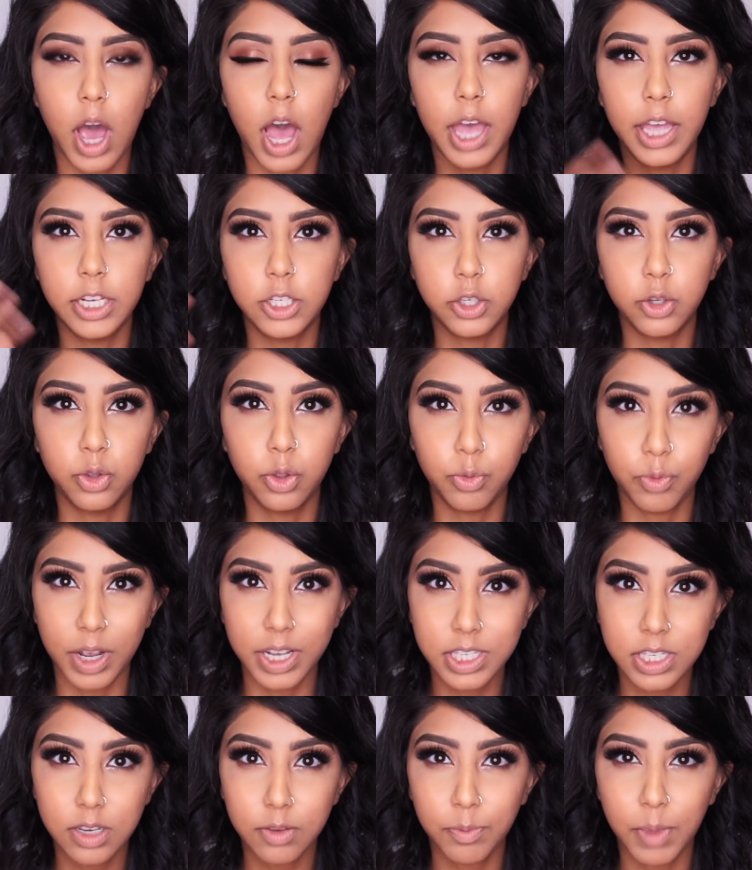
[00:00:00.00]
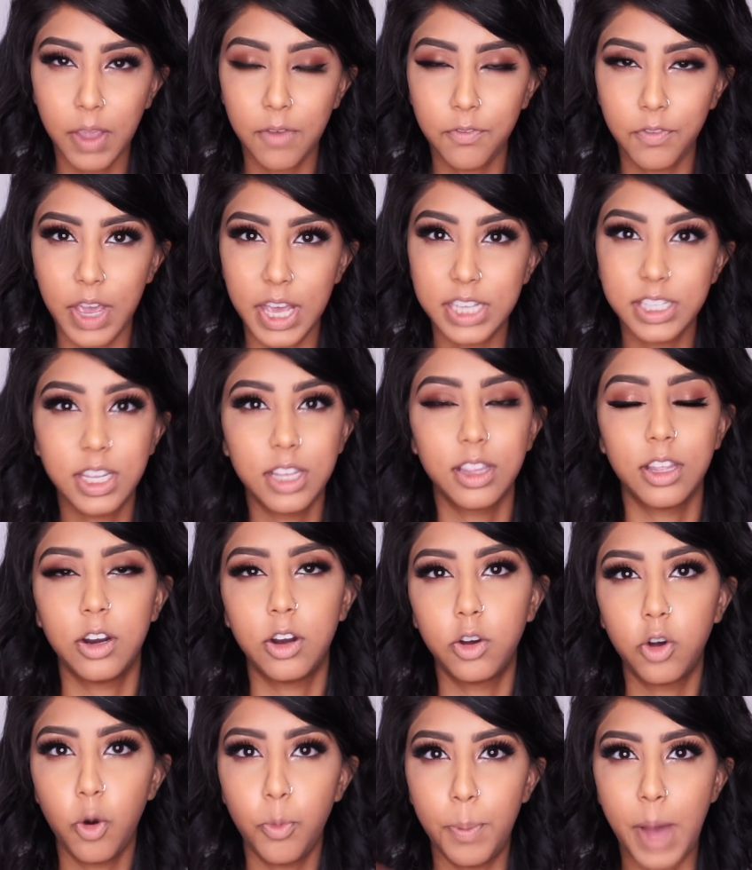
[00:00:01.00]
I do the rest of my face and then
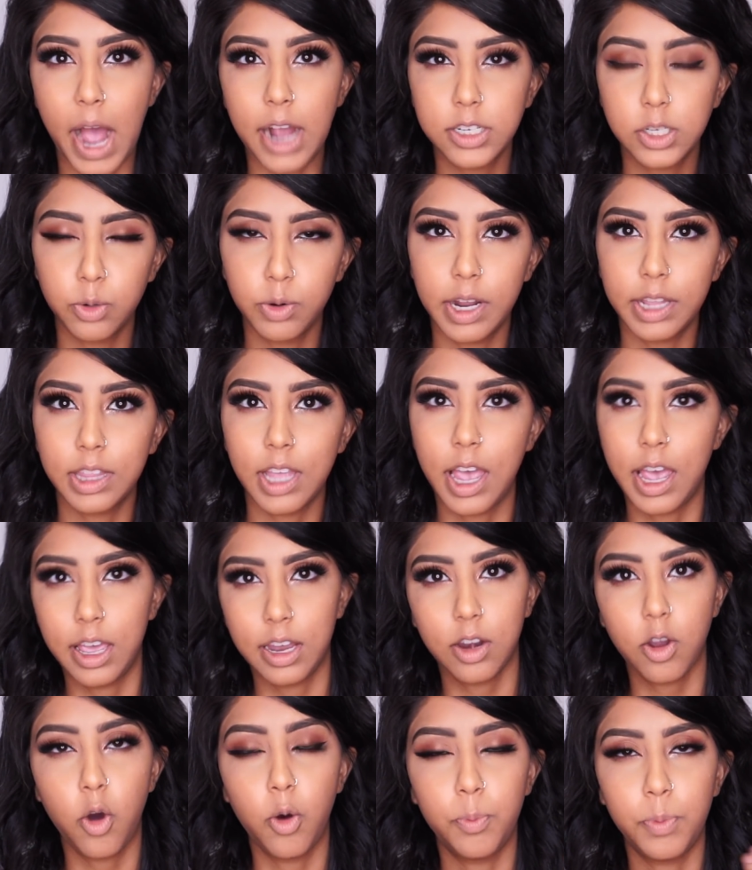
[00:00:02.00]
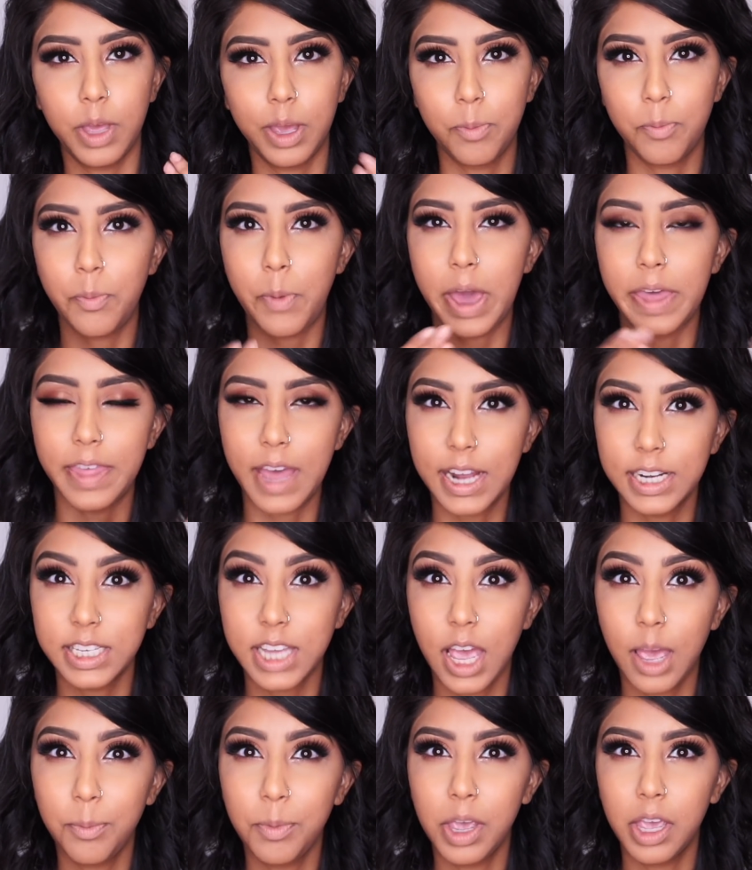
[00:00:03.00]
I'll go back to it at the end, hoping by that
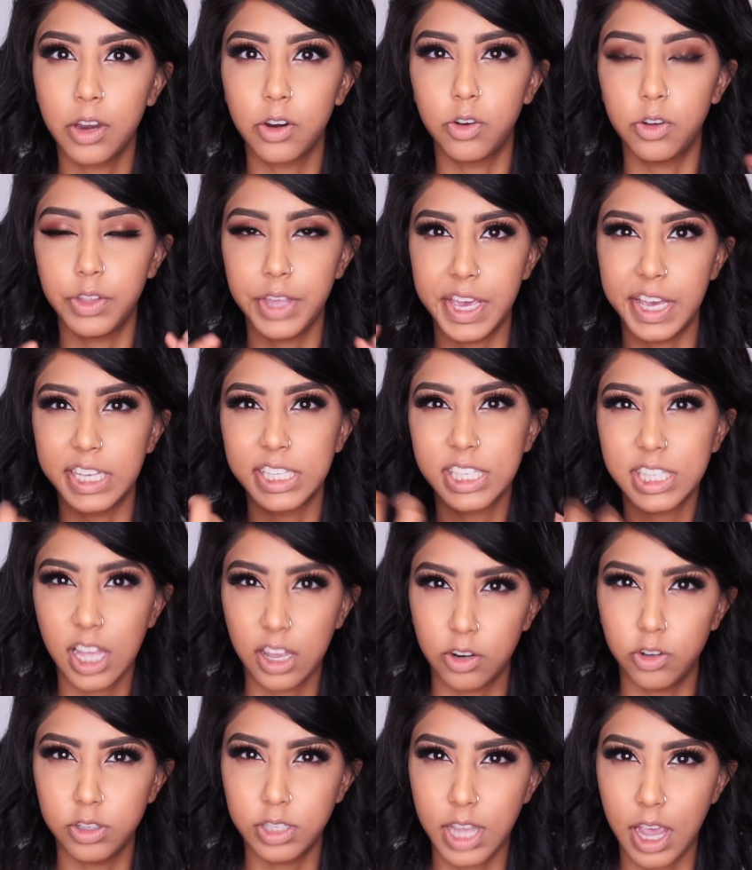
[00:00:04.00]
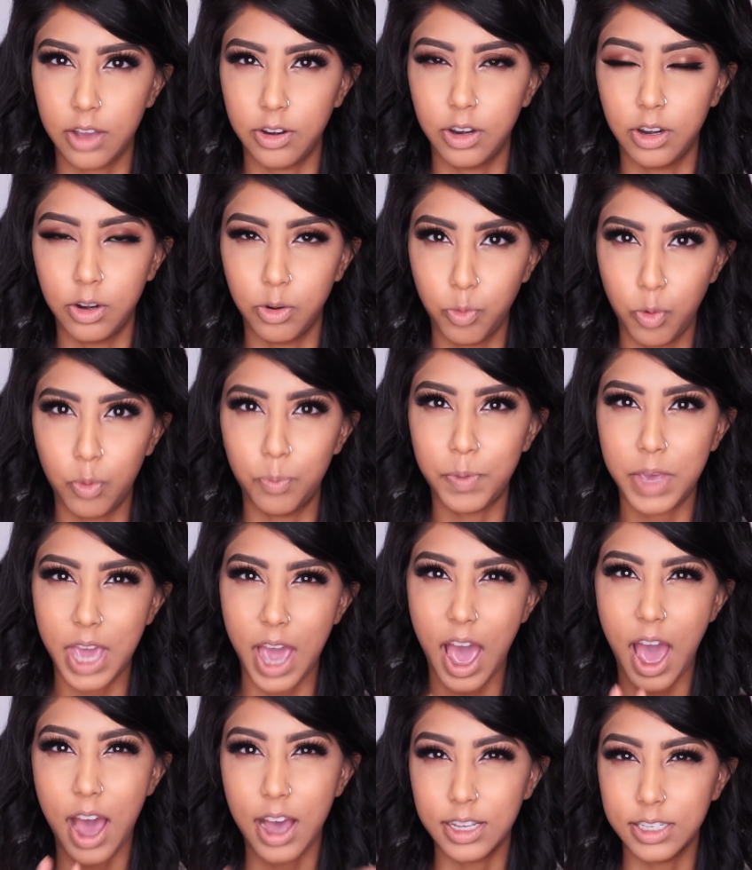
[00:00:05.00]
time it'll like settle down and it won't
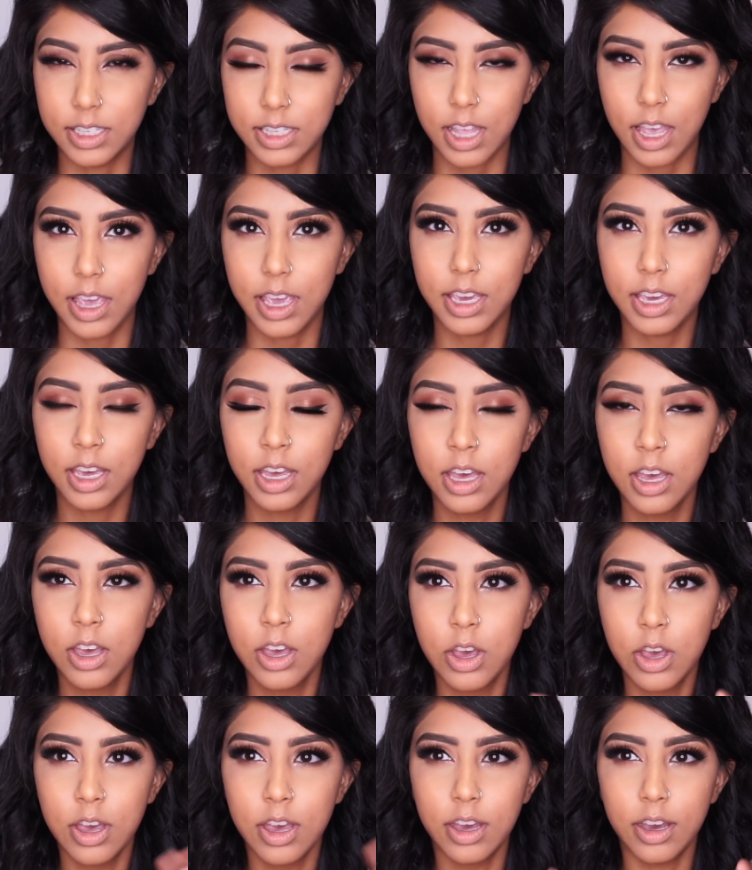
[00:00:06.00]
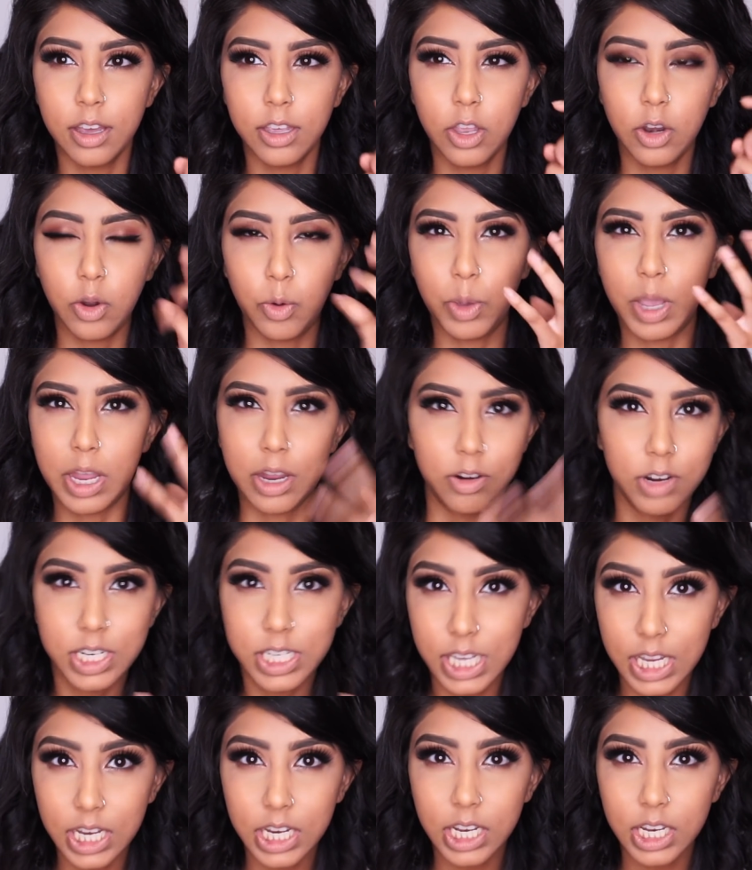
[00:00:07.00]
be as like, you know,
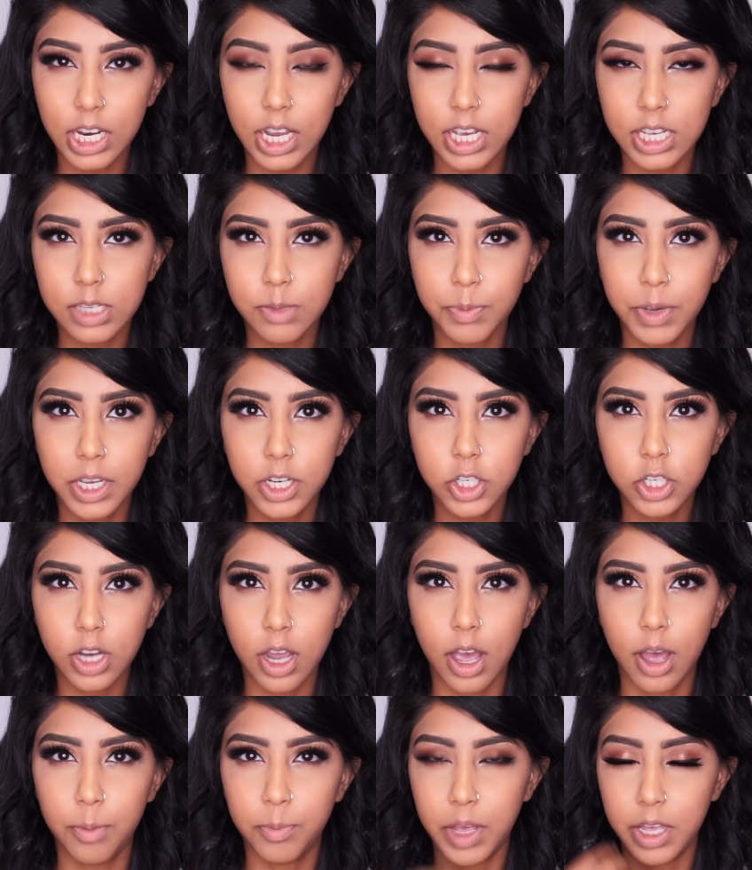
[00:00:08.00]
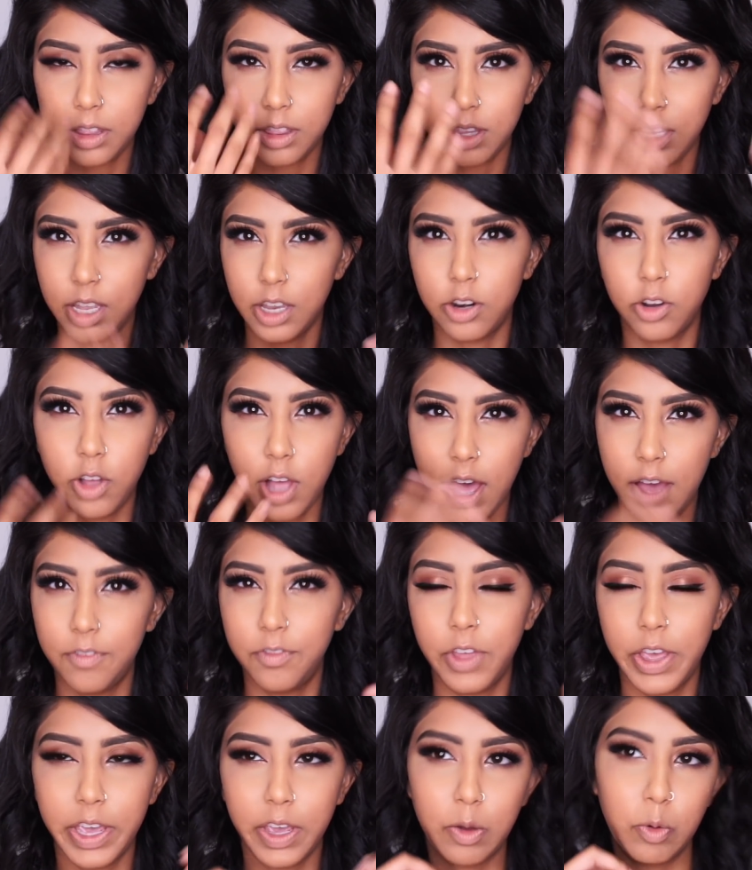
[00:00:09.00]
irritated as much, and it'll
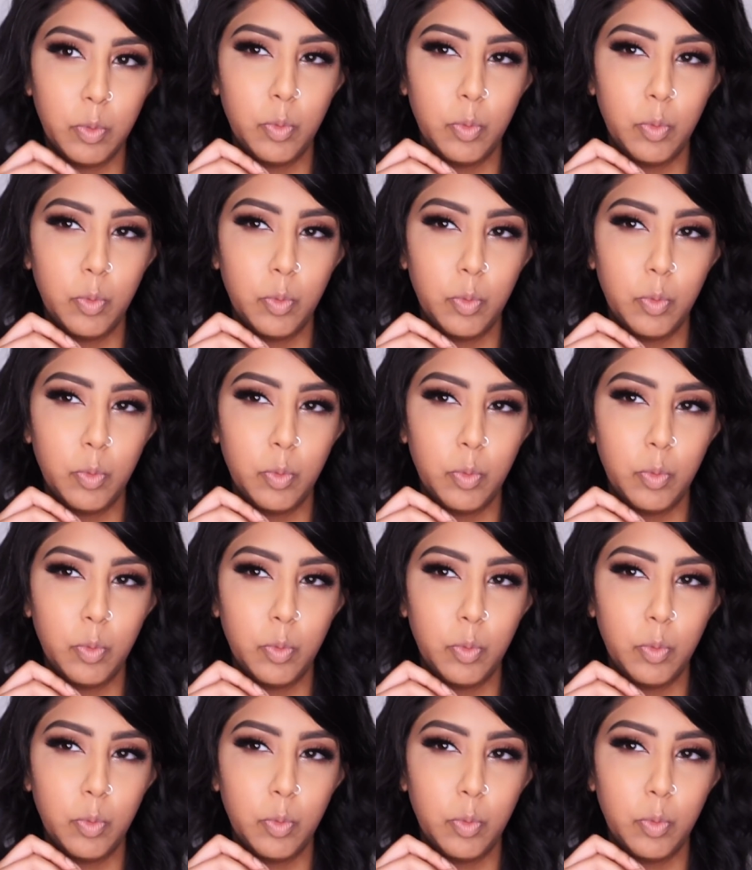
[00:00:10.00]
have like